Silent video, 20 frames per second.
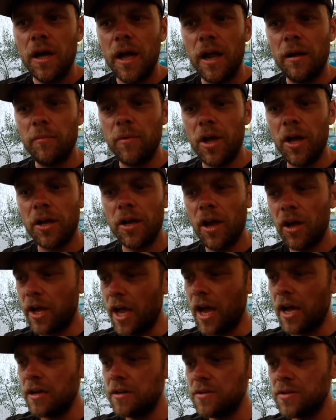I'm like,
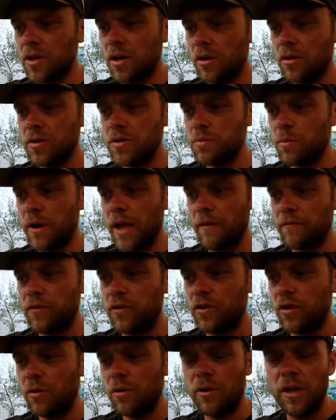okay, so what do you have
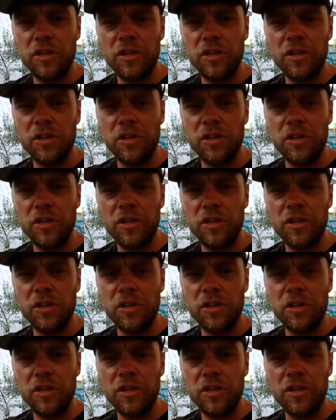to do?